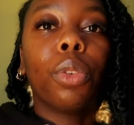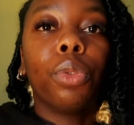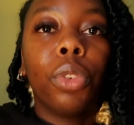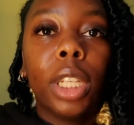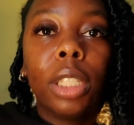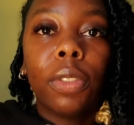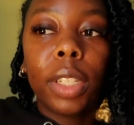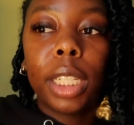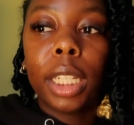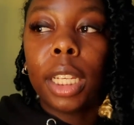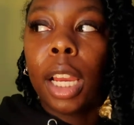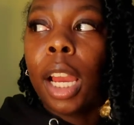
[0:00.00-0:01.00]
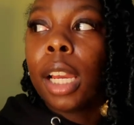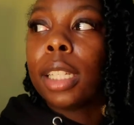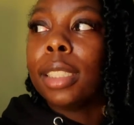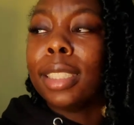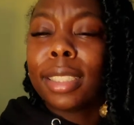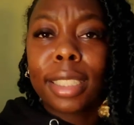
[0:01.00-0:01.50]
really, really
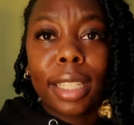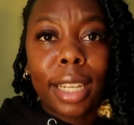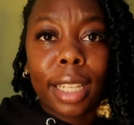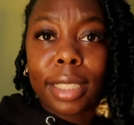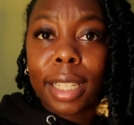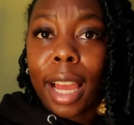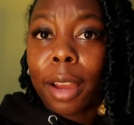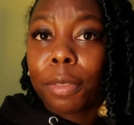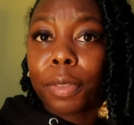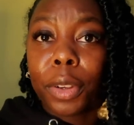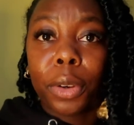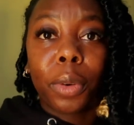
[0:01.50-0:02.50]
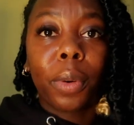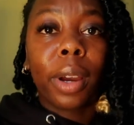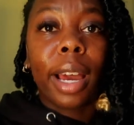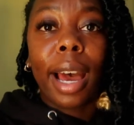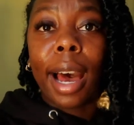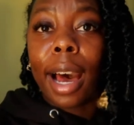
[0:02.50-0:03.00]
disconnected. I felt
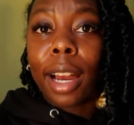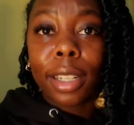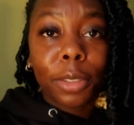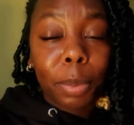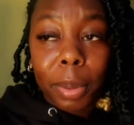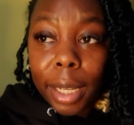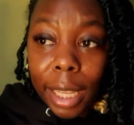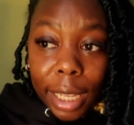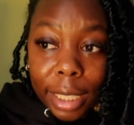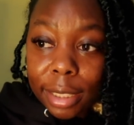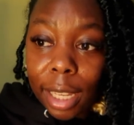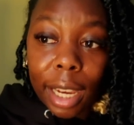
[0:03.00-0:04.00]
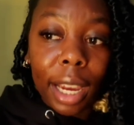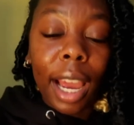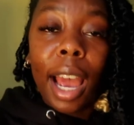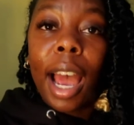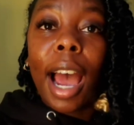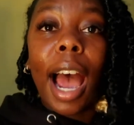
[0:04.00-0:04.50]
out of place. Like,
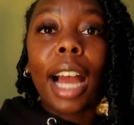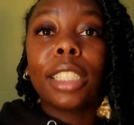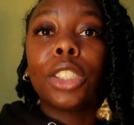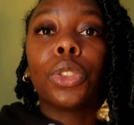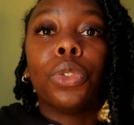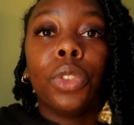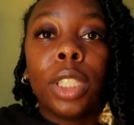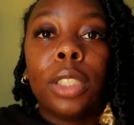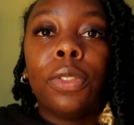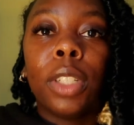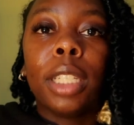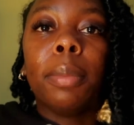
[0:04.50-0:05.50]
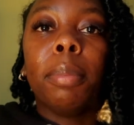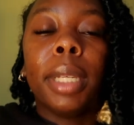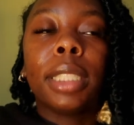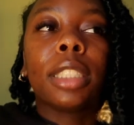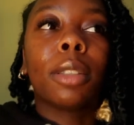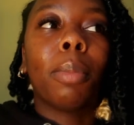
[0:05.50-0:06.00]
I just really, really
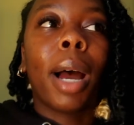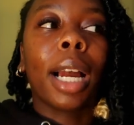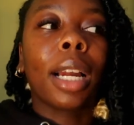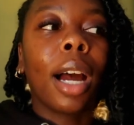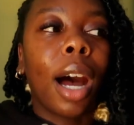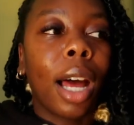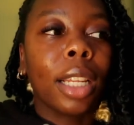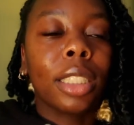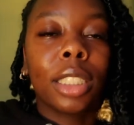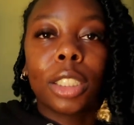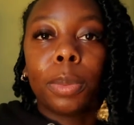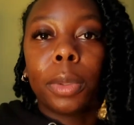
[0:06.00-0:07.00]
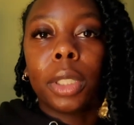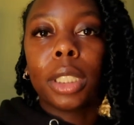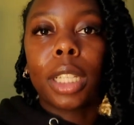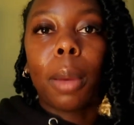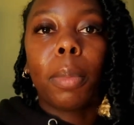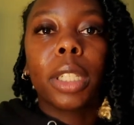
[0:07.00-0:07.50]
missed my college
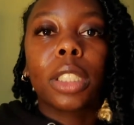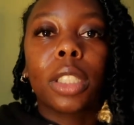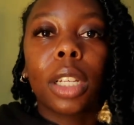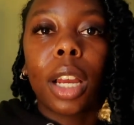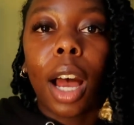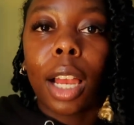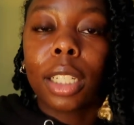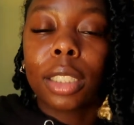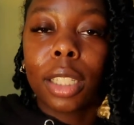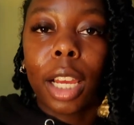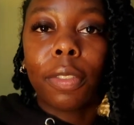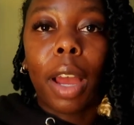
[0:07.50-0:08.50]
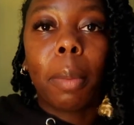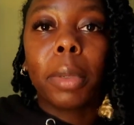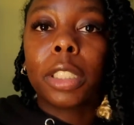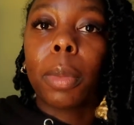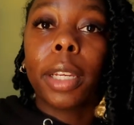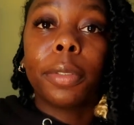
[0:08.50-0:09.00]
experience. I missed the college life. I
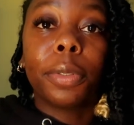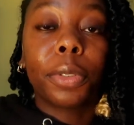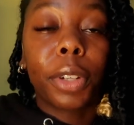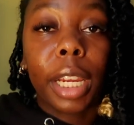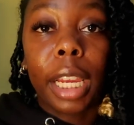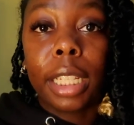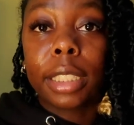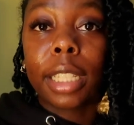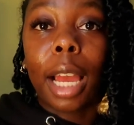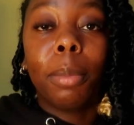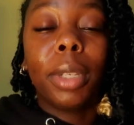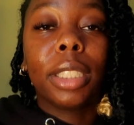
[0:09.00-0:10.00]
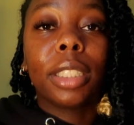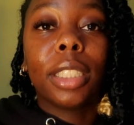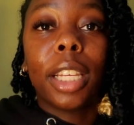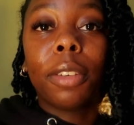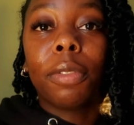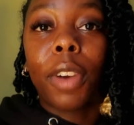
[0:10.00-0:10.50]
missed my friends. I missed
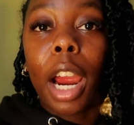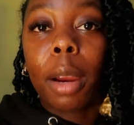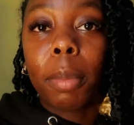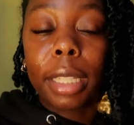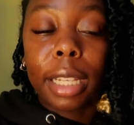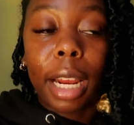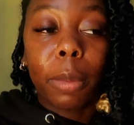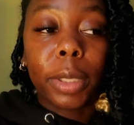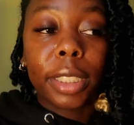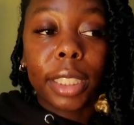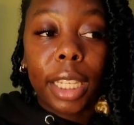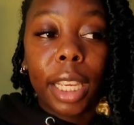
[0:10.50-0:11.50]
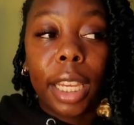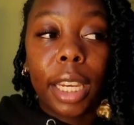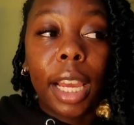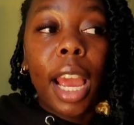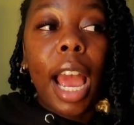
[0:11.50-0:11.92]
the environment that I was in.